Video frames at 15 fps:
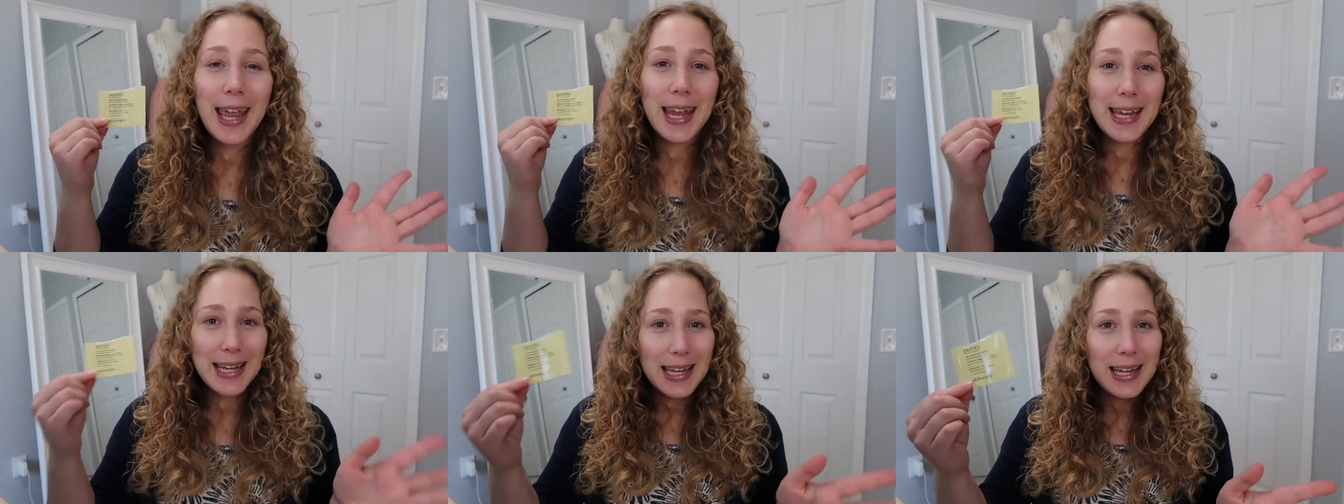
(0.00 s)

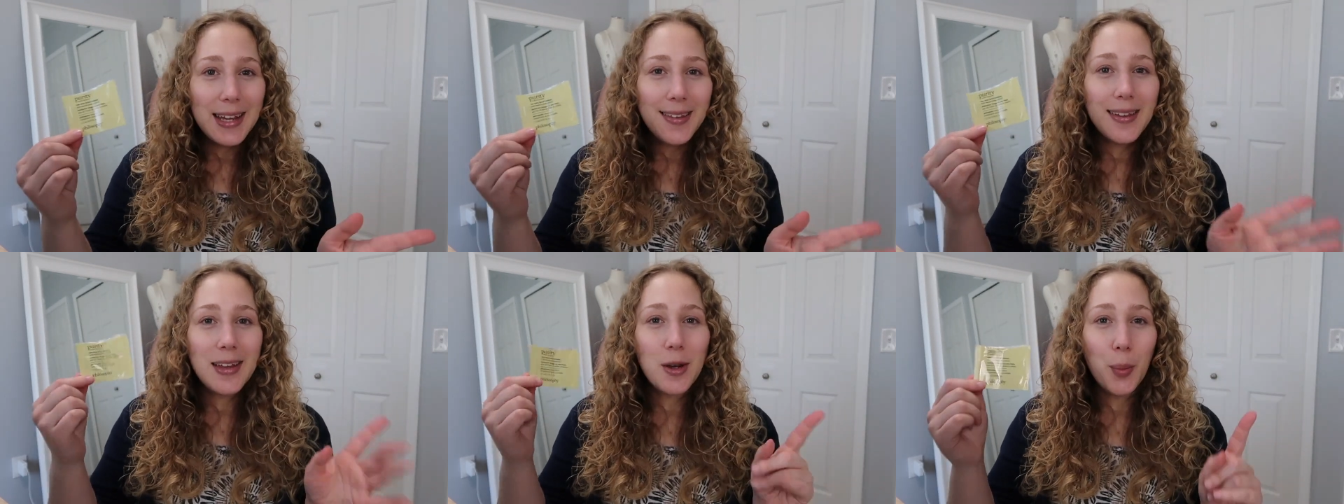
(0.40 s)
and
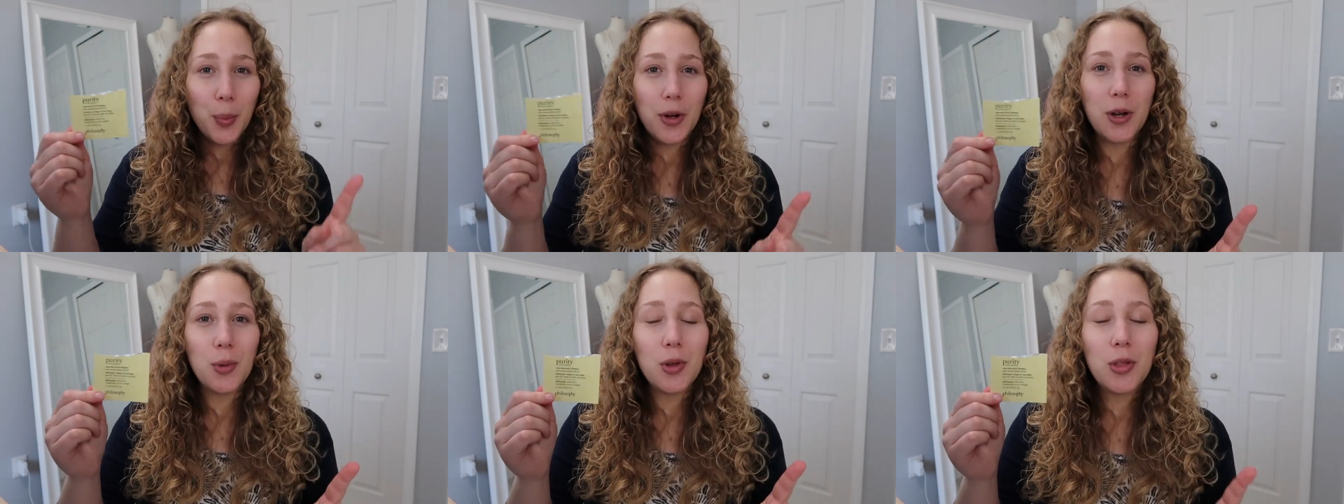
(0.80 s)
easy to
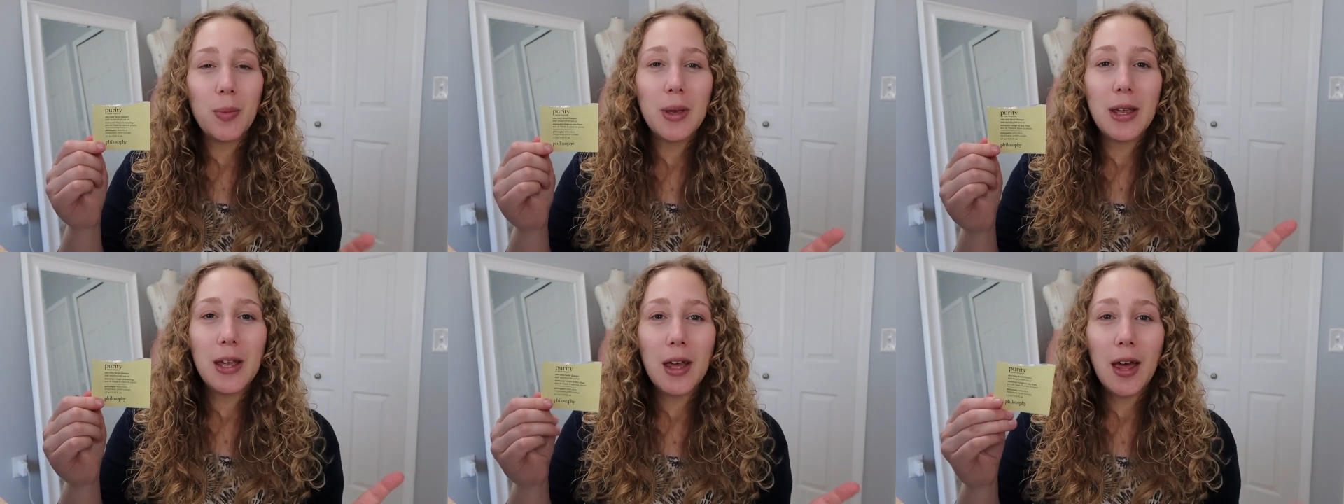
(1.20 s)
bring with
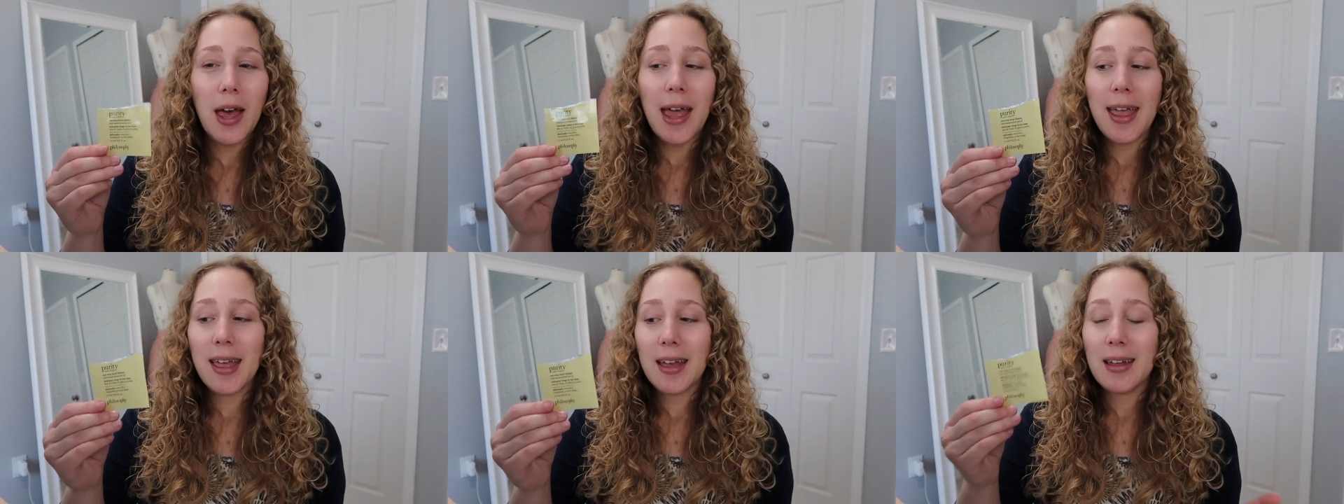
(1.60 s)
me
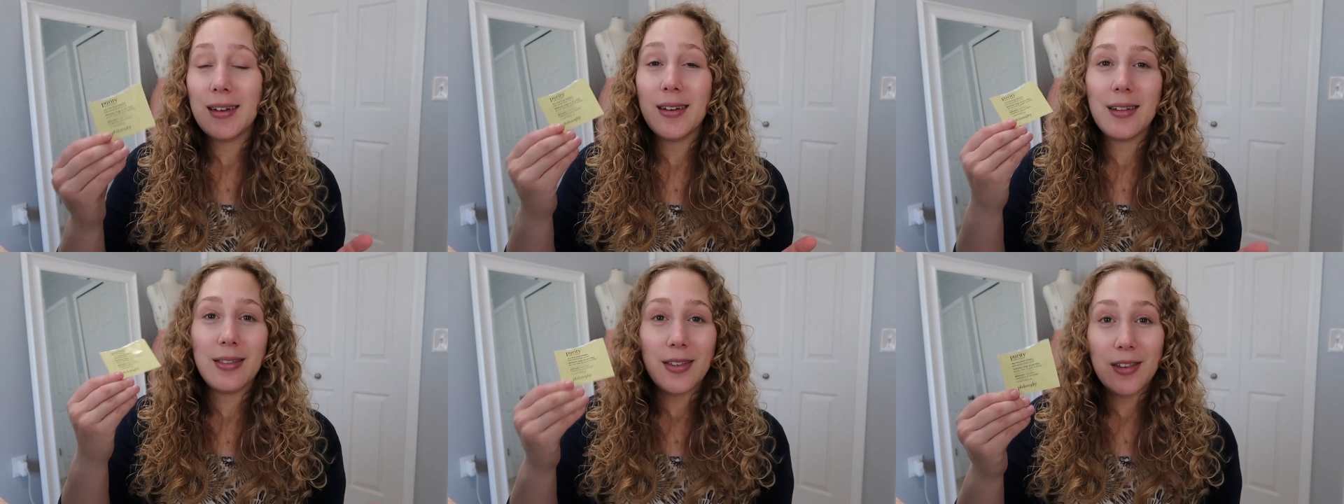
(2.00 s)

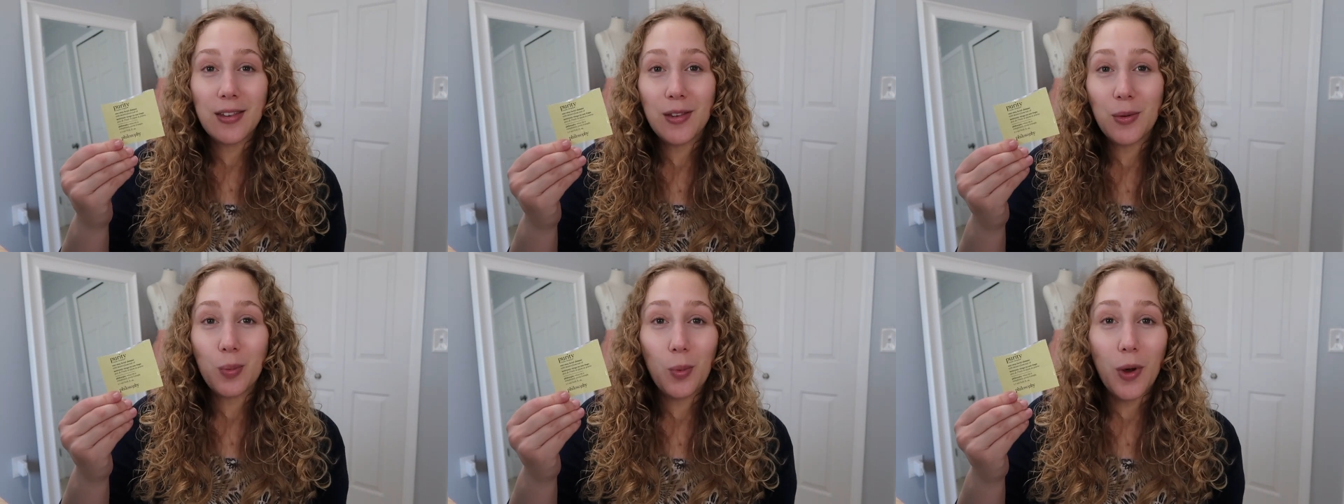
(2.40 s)
and this is